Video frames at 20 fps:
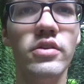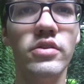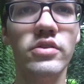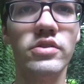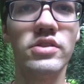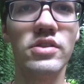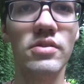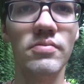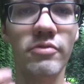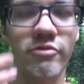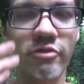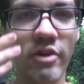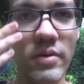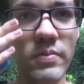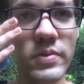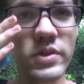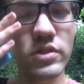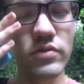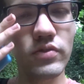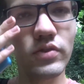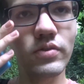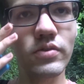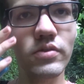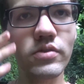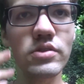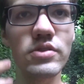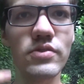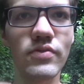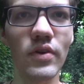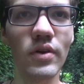Some famous
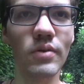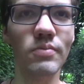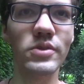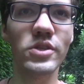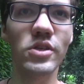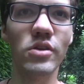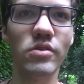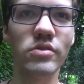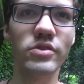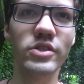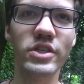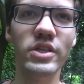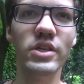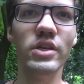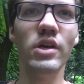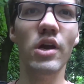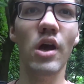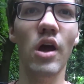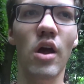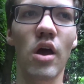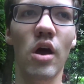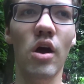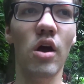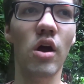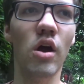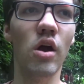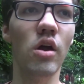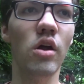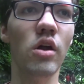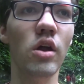foods from Chongqing
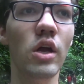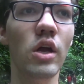are